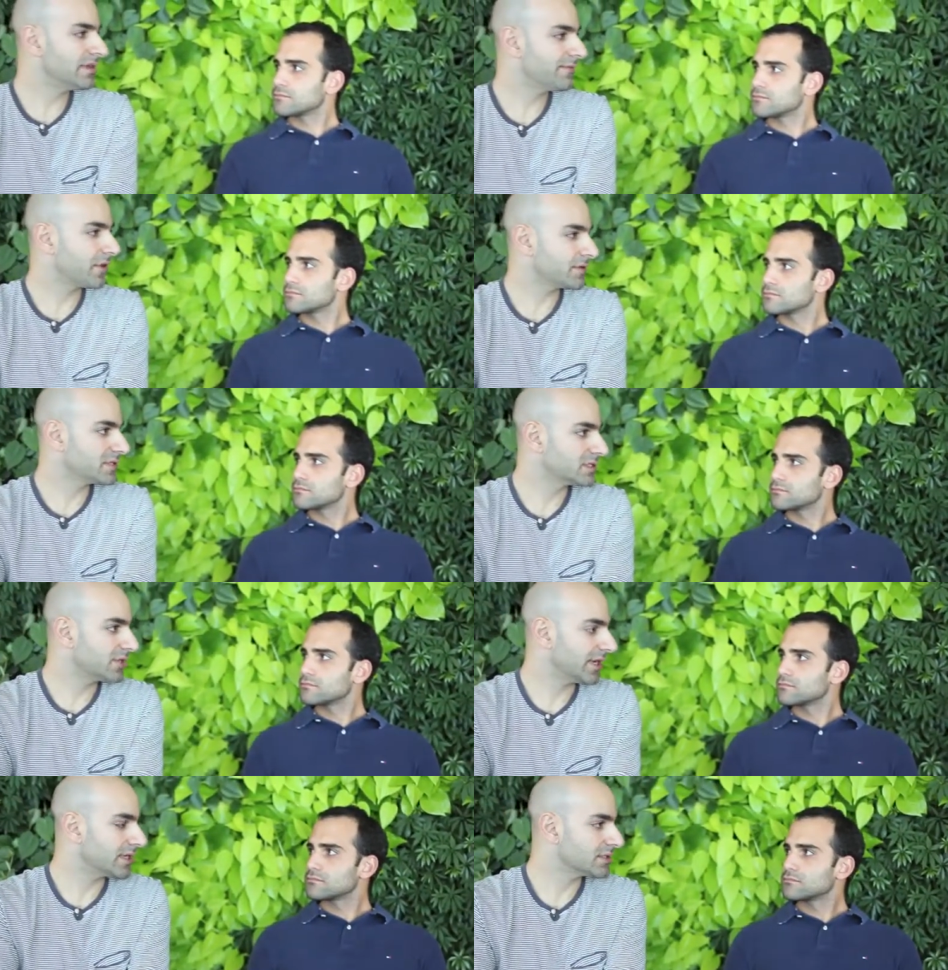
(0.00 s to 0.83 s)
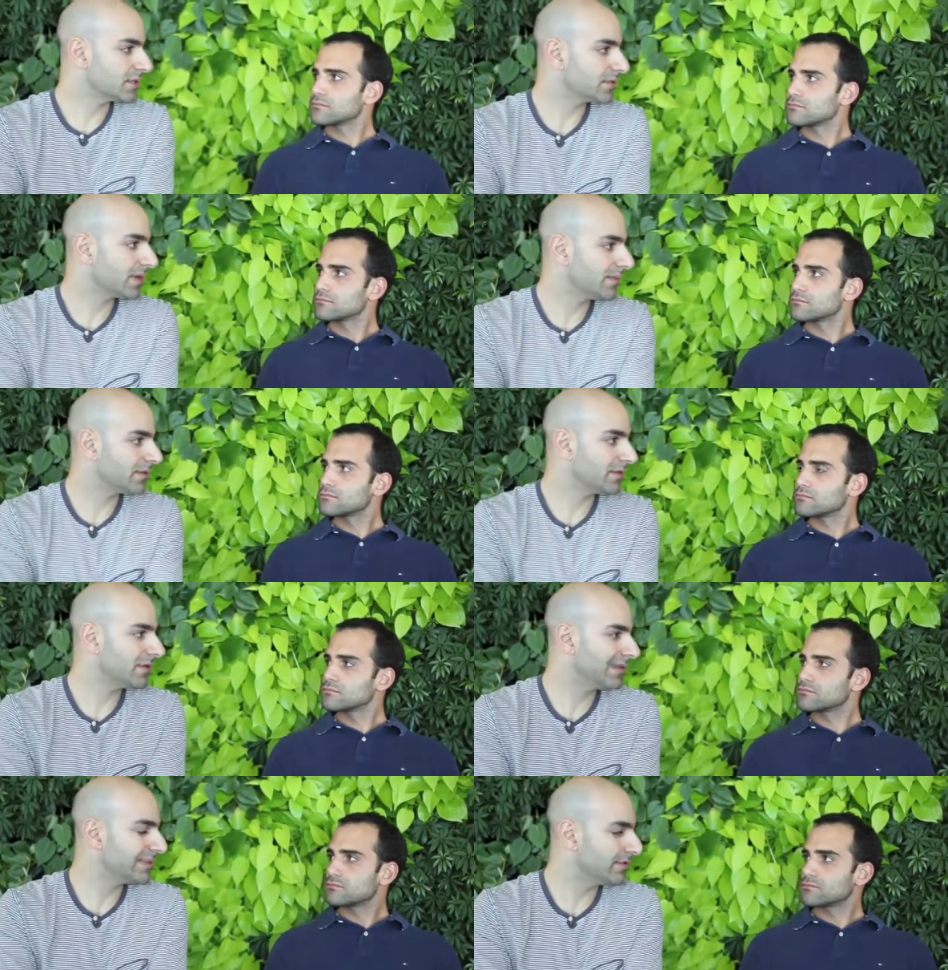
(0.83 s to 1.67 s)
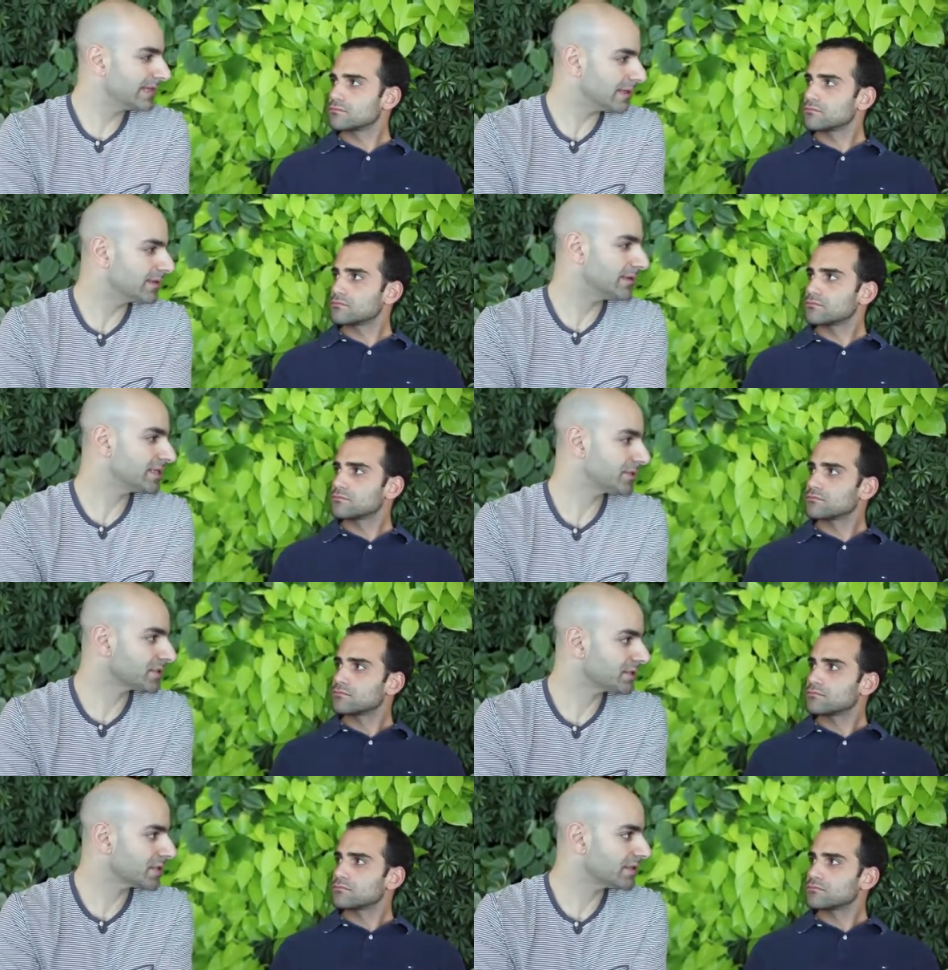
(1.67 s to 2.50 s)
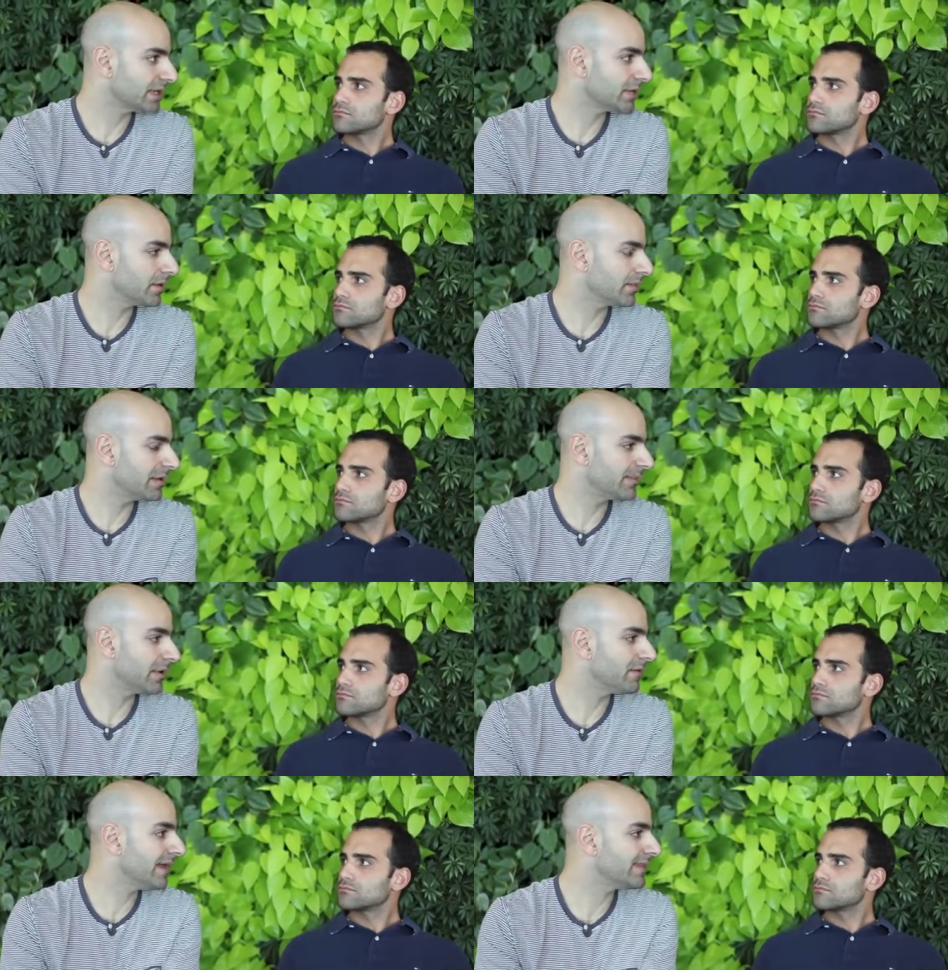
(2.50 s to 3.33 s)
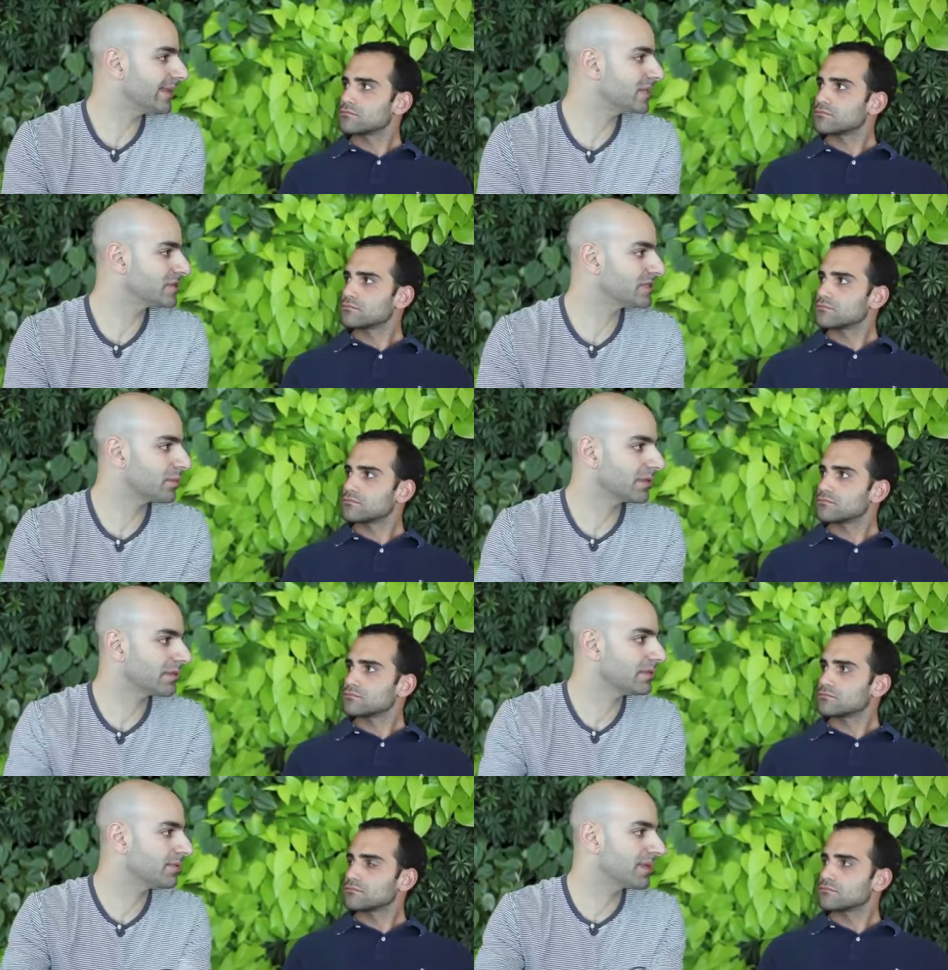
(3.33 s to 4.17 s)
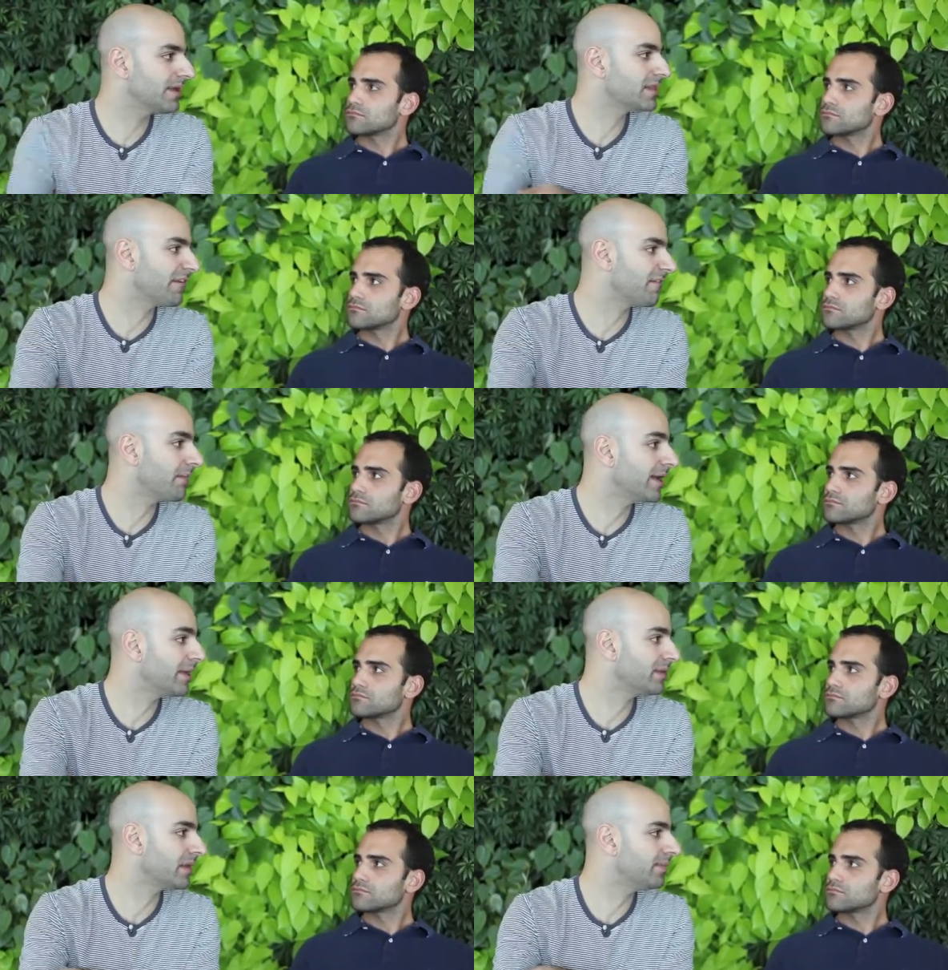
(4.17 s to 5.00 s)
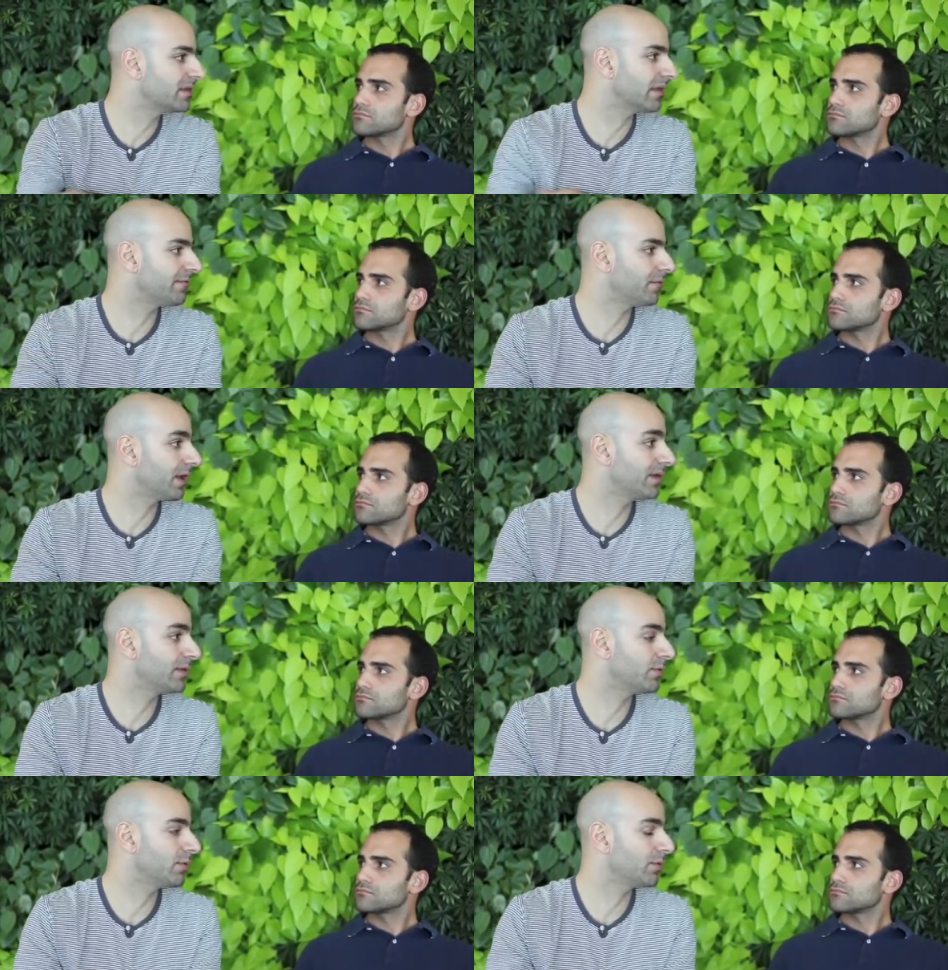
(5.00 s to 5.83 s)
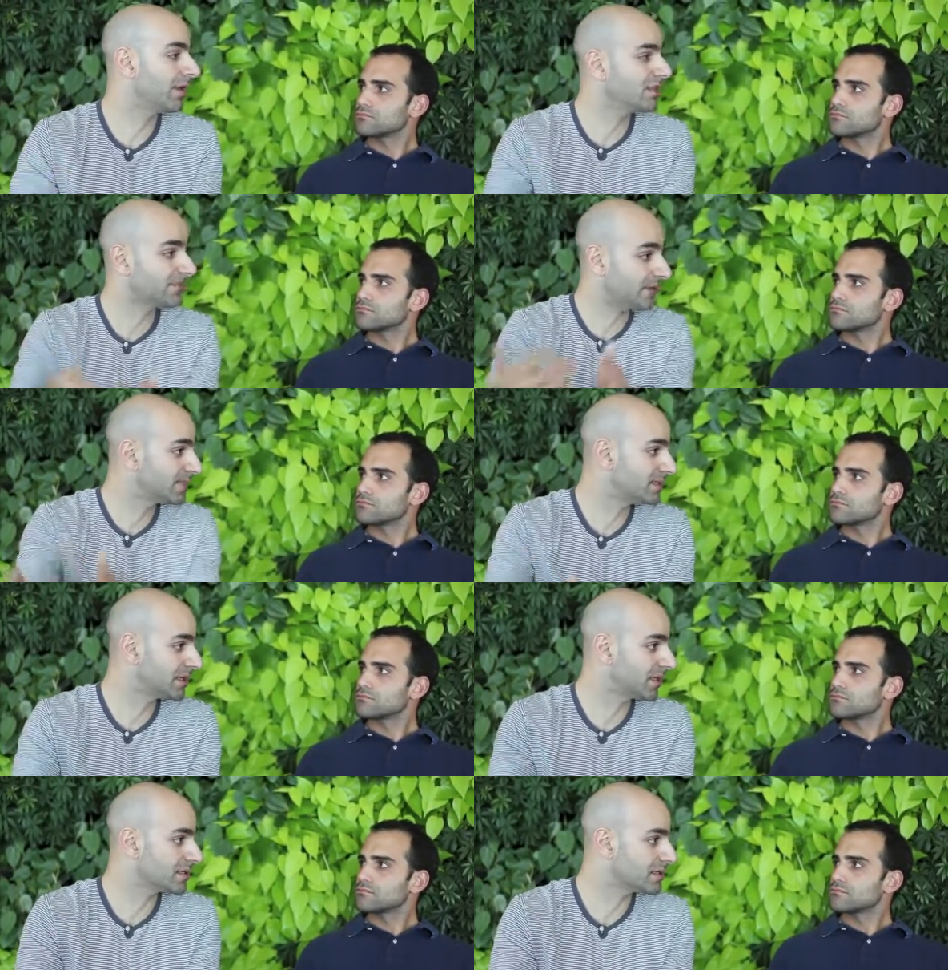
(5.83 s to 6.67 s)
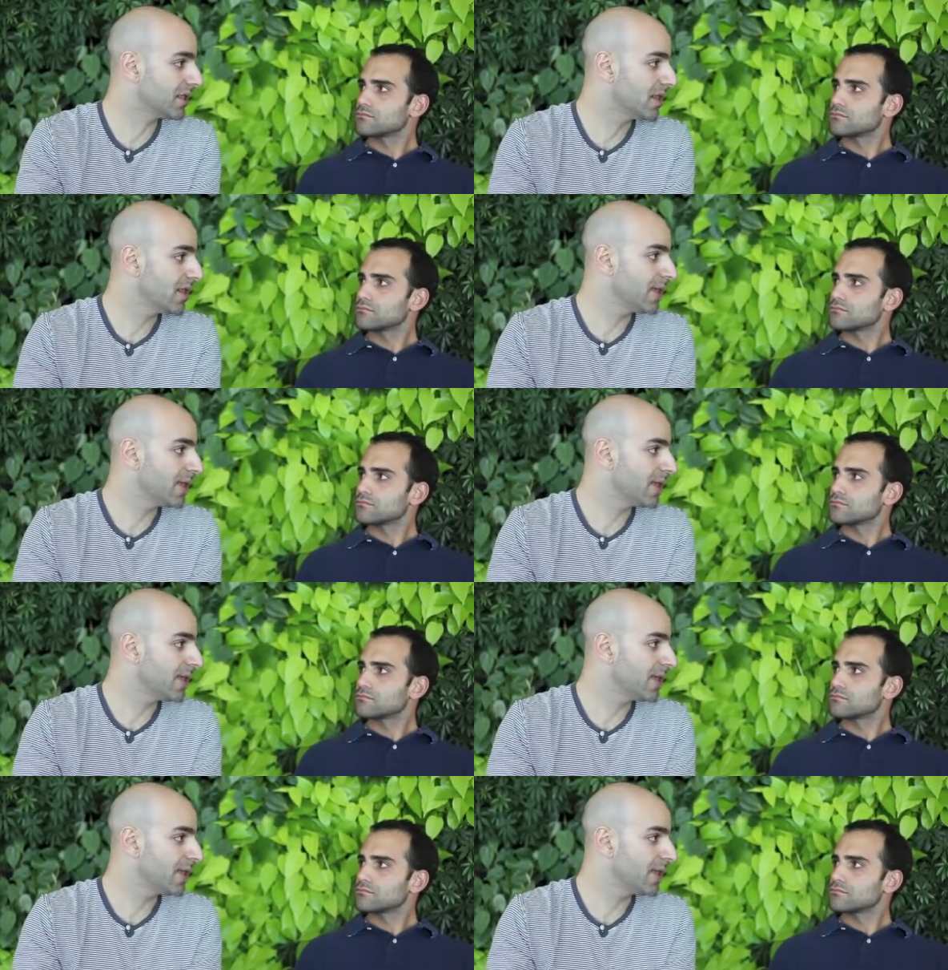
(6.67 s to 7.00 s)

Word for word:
Speaker 1: terms of constraints, you talk about the limited resources and people innovating just with, with, a bit of money, with a bit of, and with a lot of obstacles.